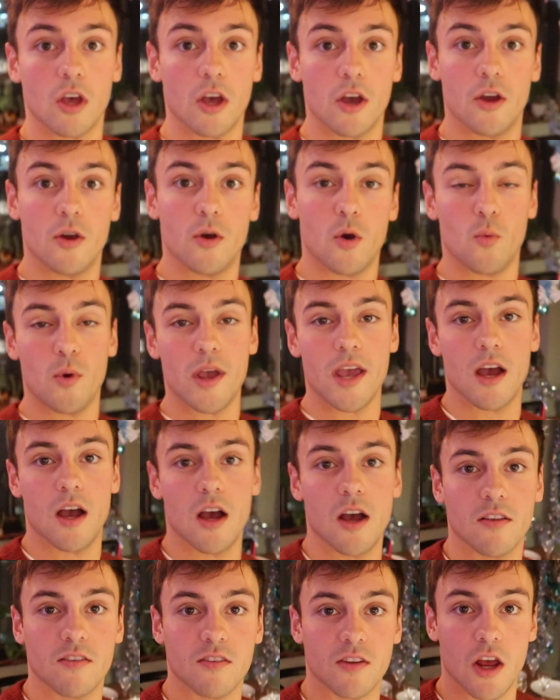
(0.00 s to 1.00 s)
so we
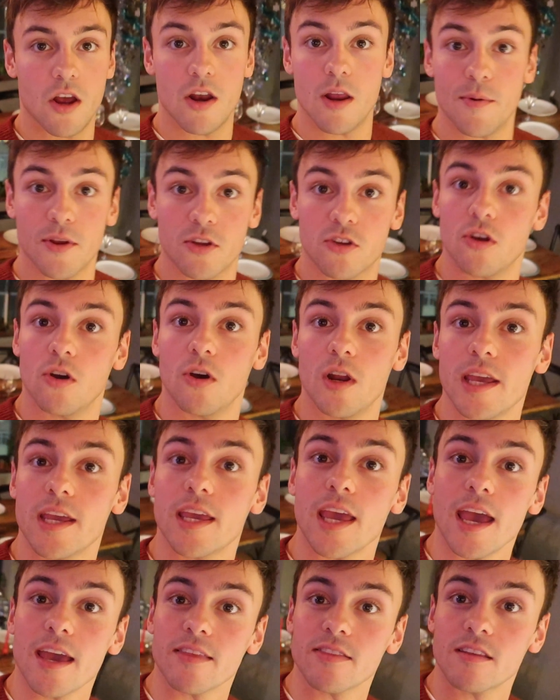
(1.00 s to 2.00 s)
are slowly but surely
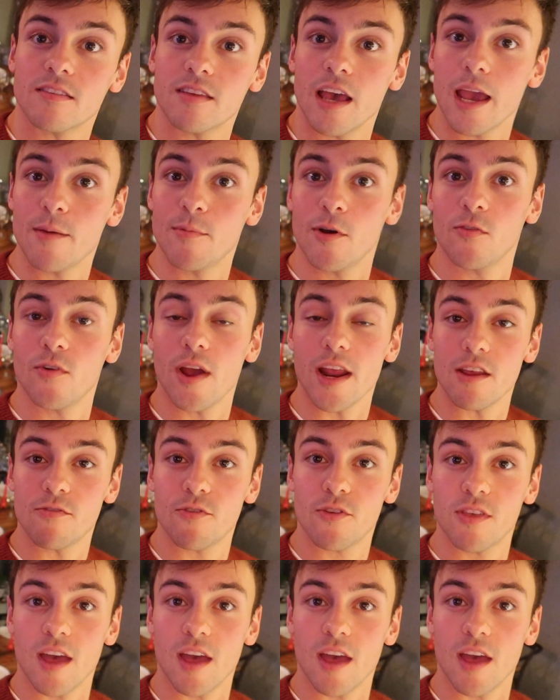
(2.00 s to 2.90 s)
getting the table ready for